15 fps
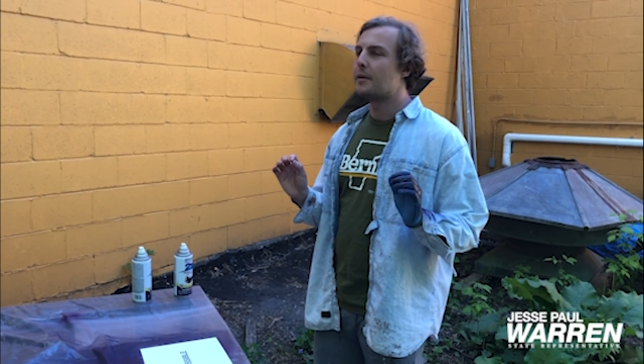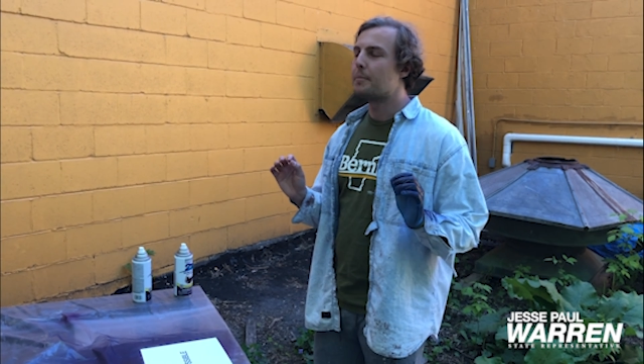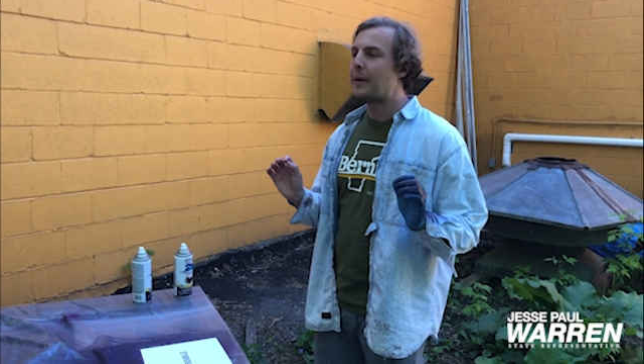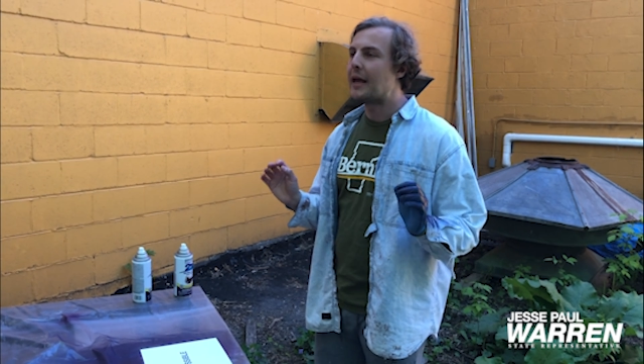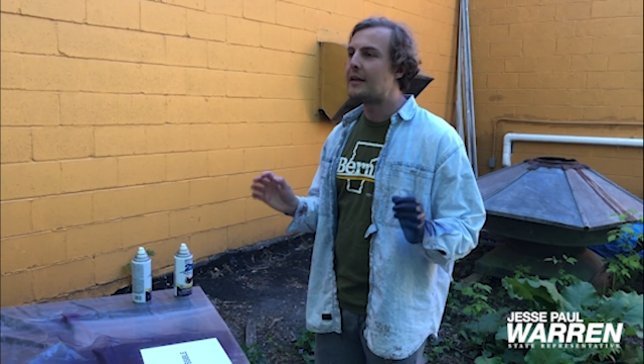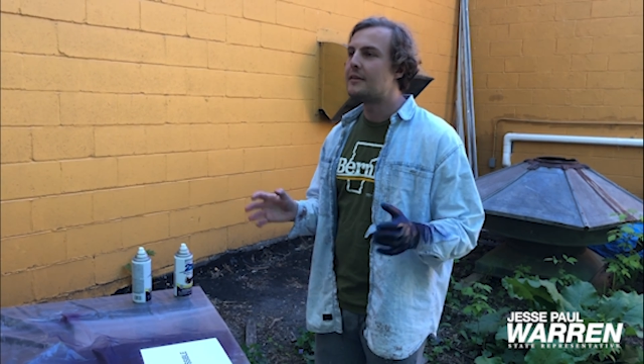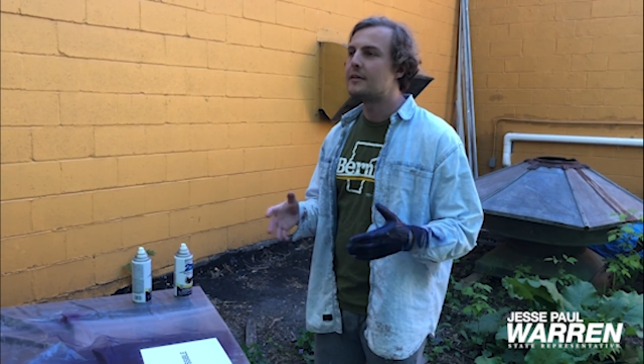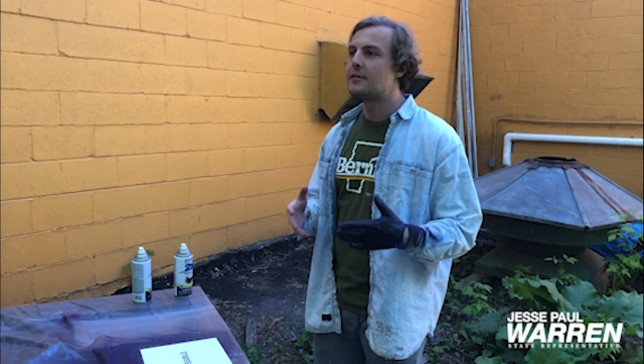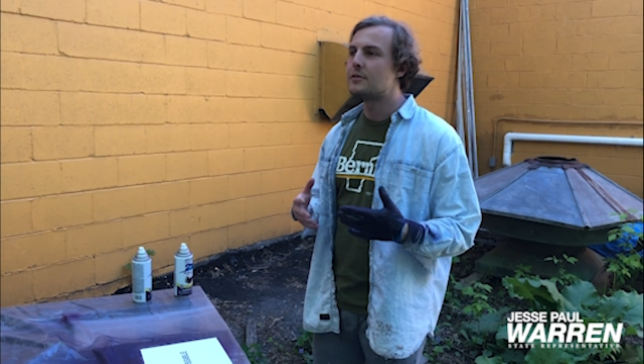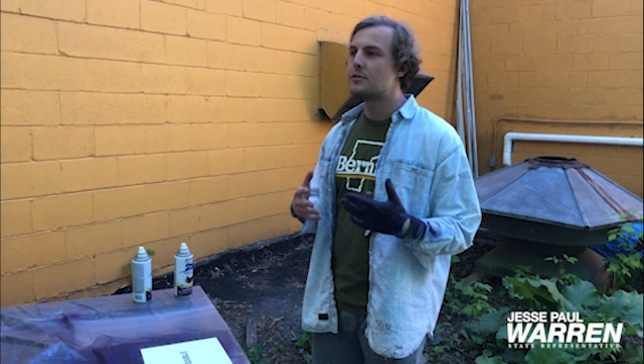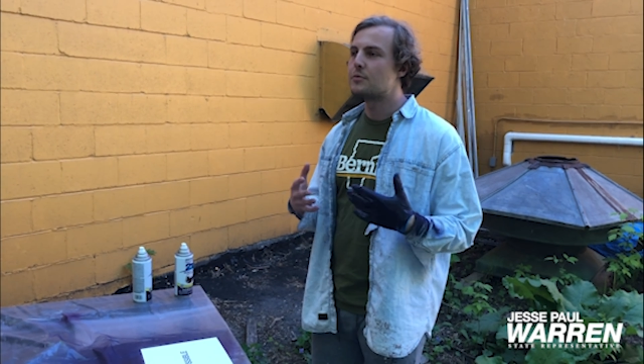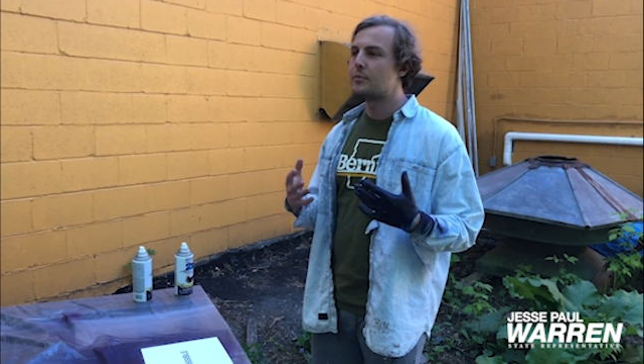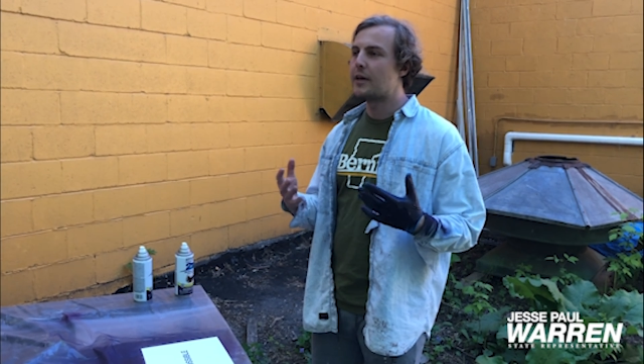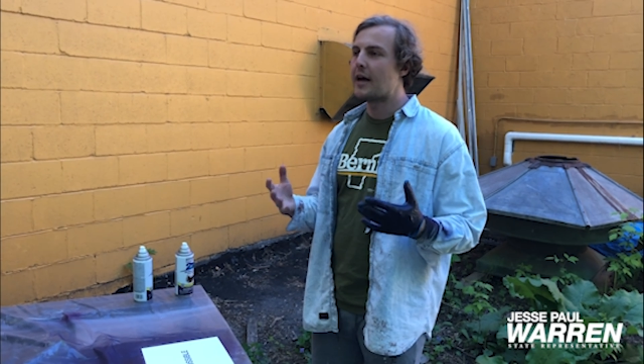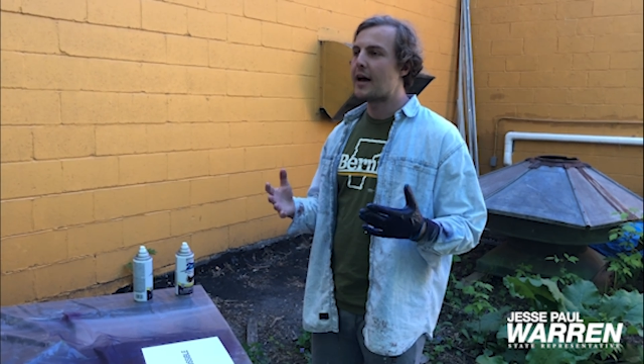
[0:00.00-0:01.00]

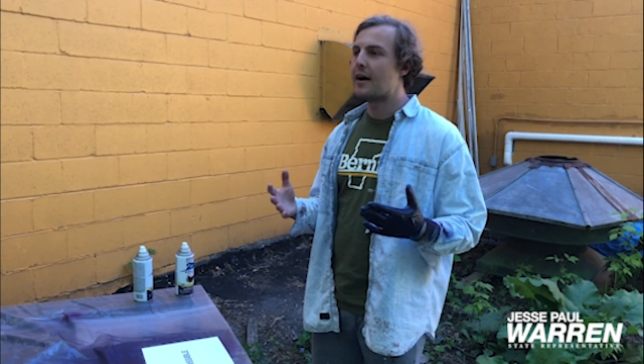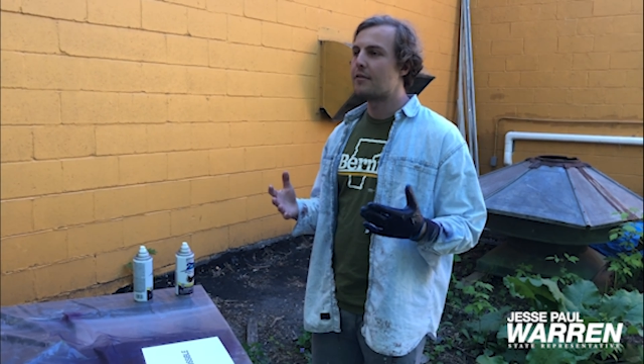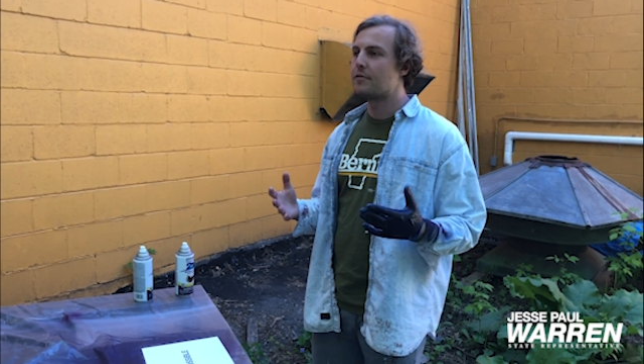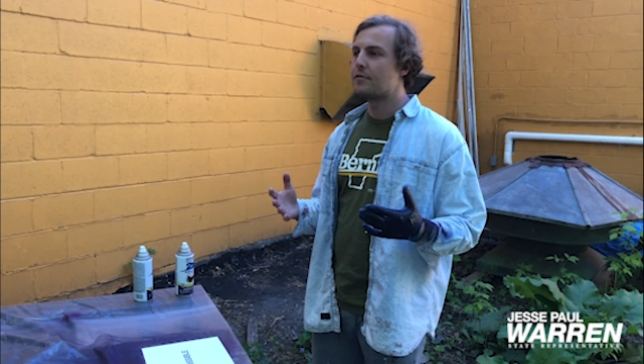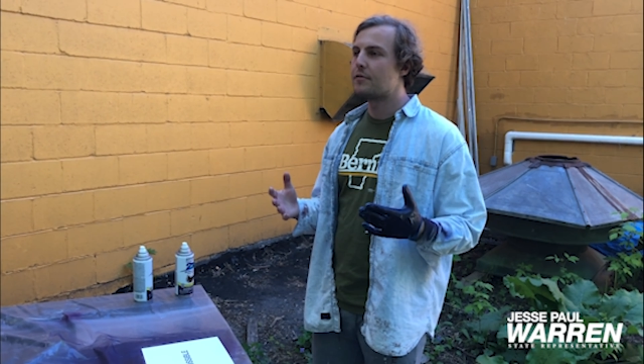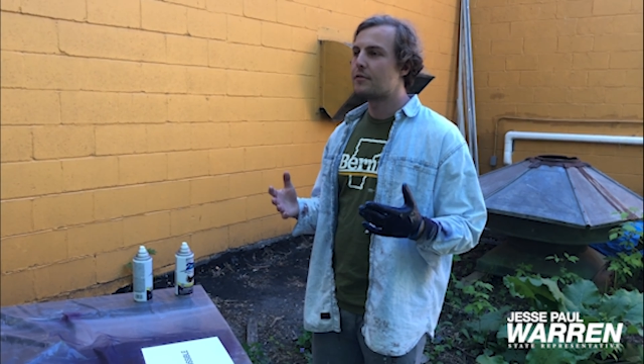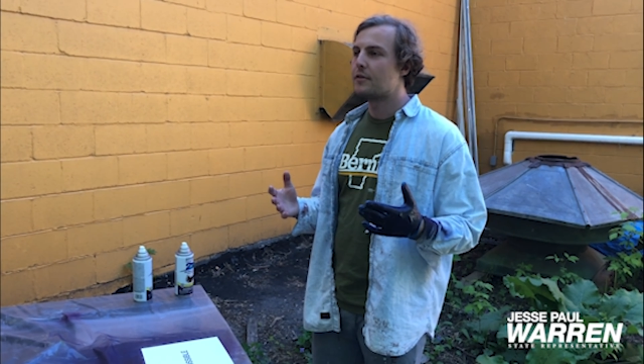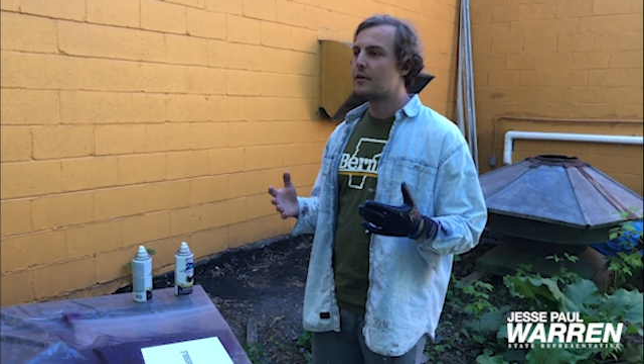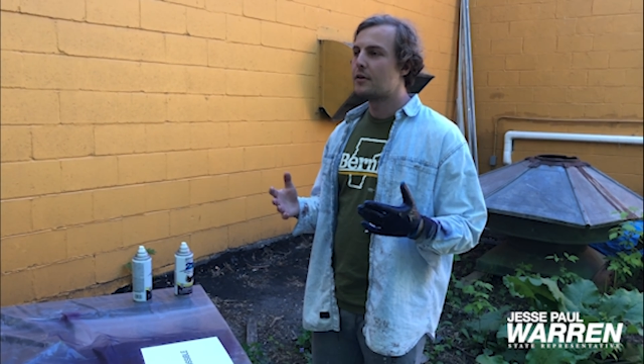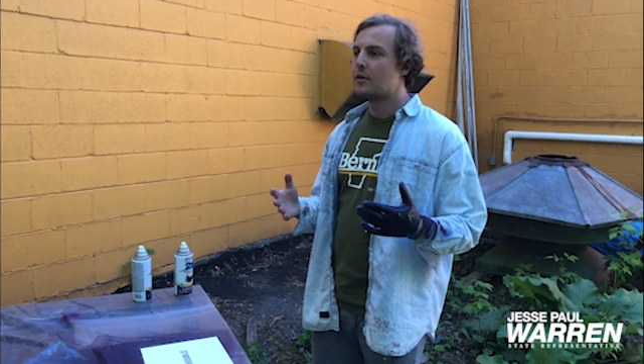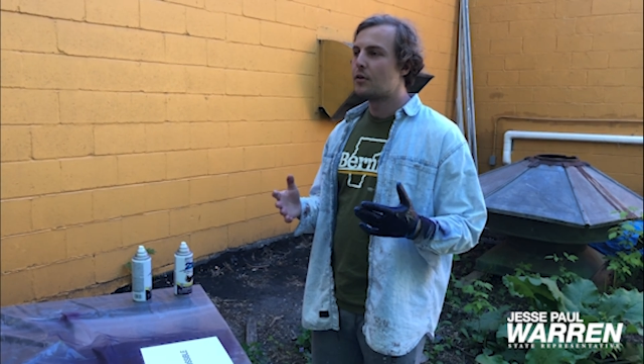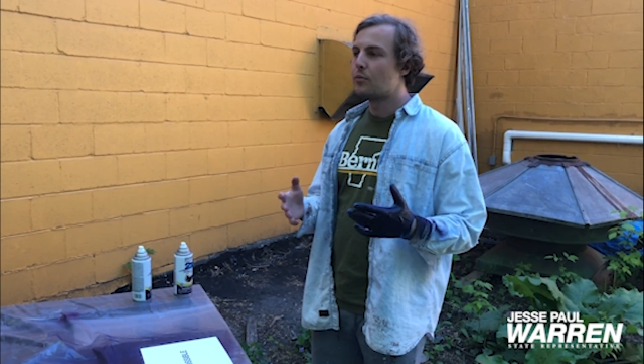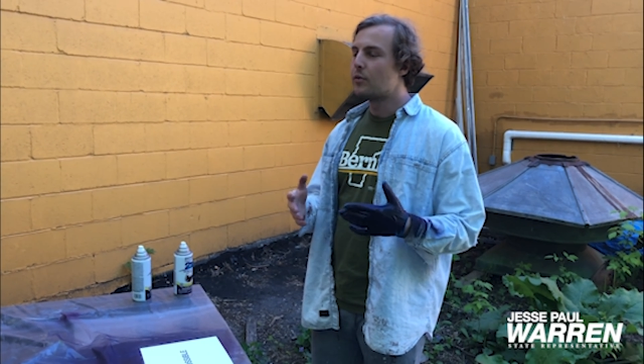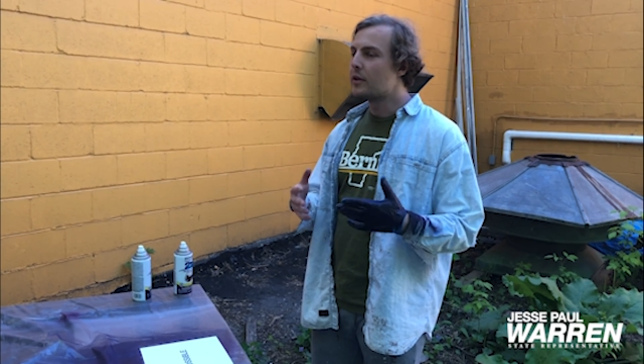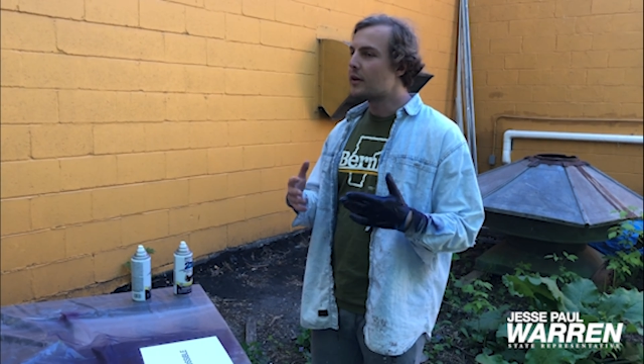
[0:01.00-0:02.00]
paintings we have,
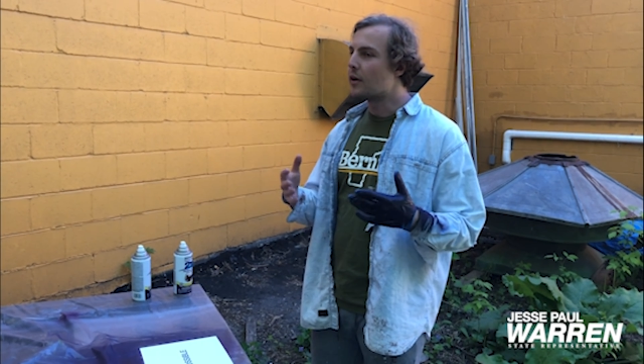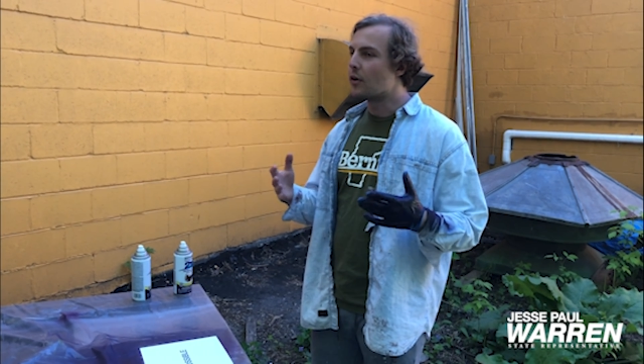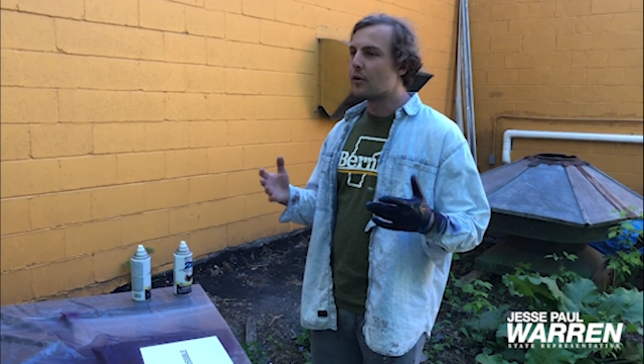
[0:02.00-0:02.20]
really